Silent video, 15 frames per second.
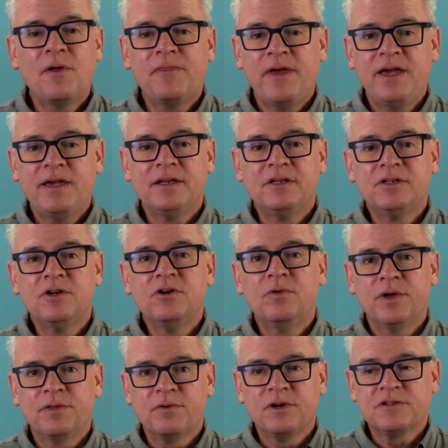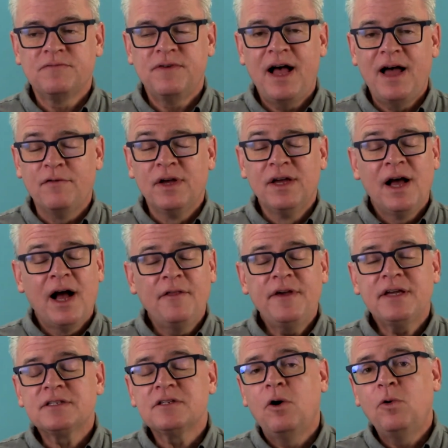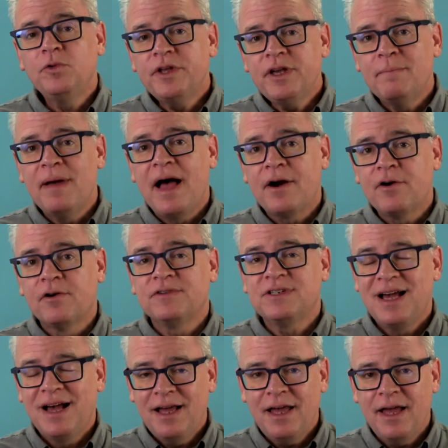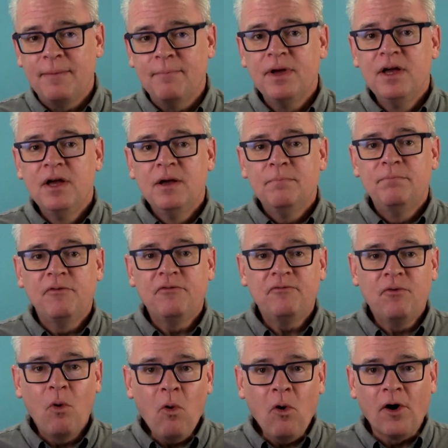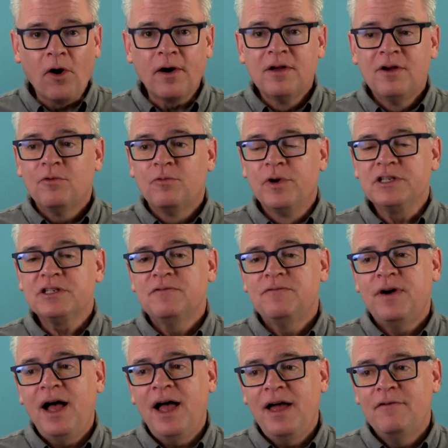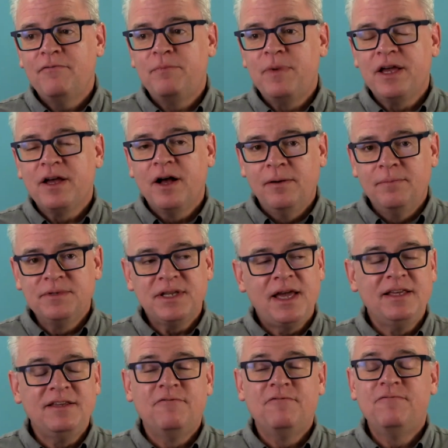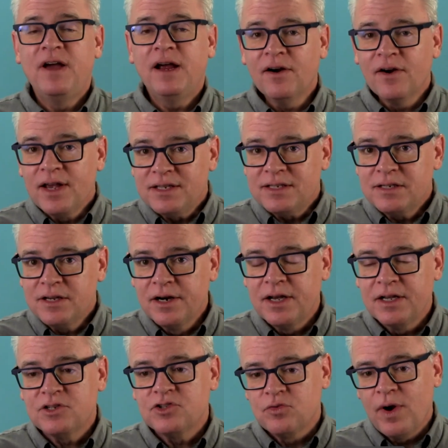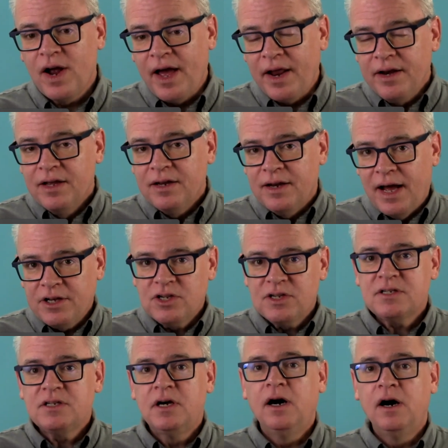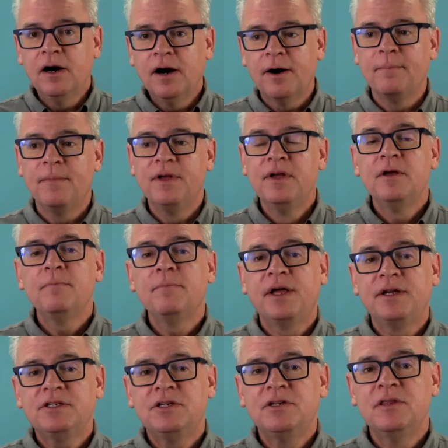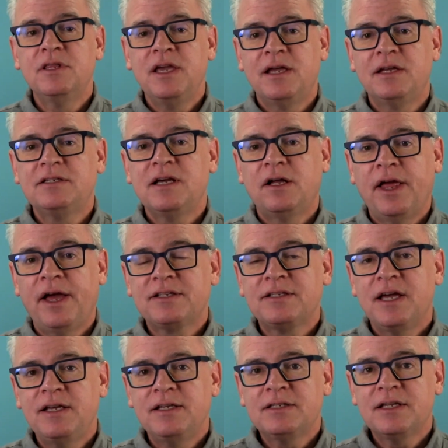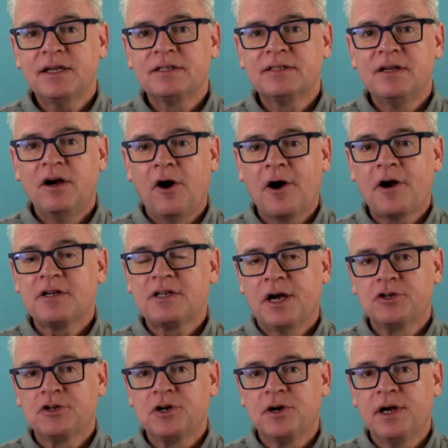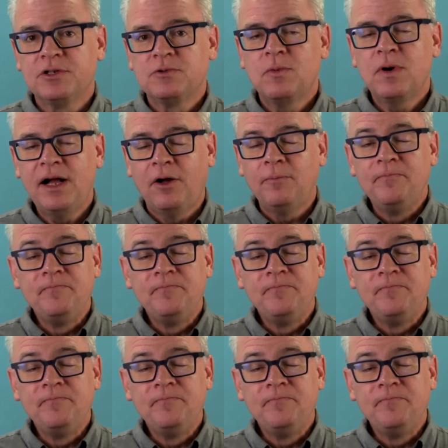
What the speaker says: they can do with RISC-V. I think it's only a matter of time before RISC-V becomes a very serious threat, not just to ARM, but to the Intel x86 architecture as well.